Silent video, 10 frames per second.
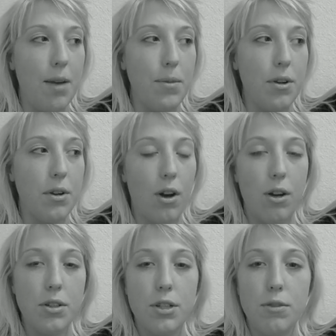You could
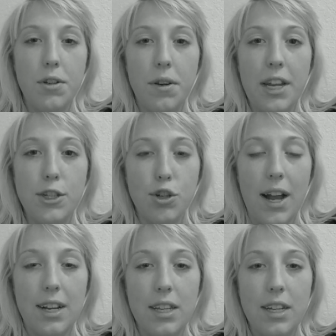also donate
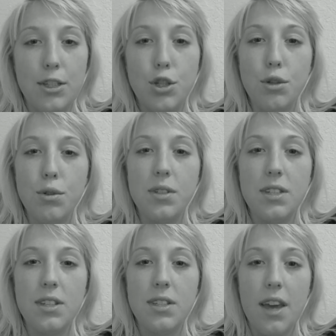directly to
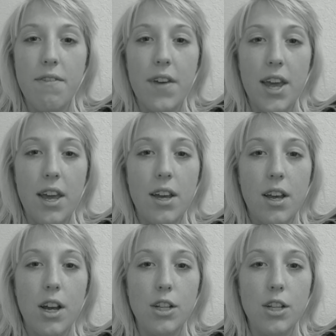ccfa.org,